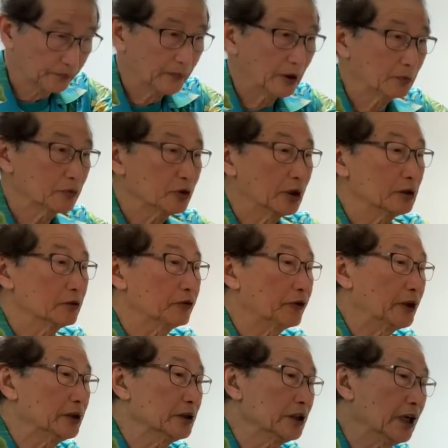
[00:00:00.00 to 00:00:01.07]
I'm trying to
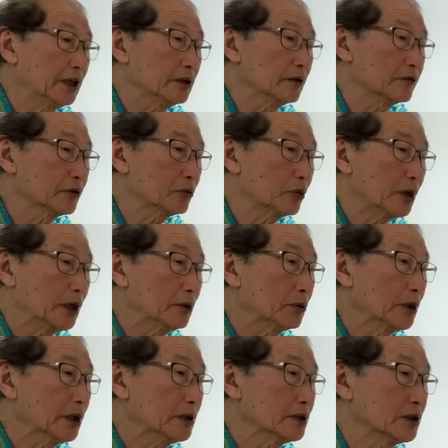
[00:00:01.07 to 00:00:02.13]
find the end of the wire
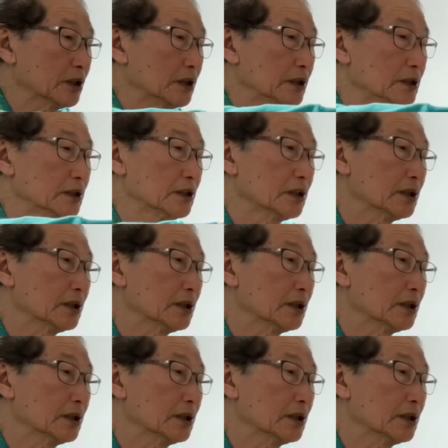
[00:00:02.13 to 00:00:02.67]
where I tied it.